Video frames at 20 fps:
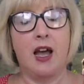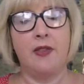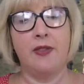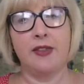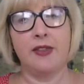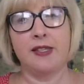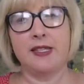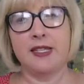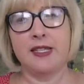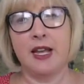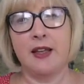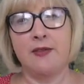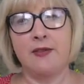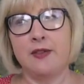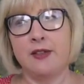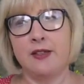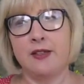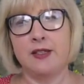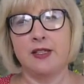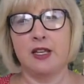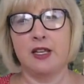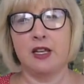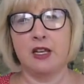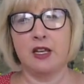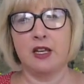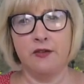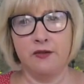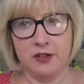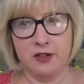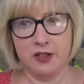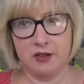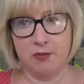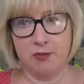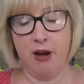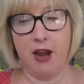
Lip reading: and the standards that governed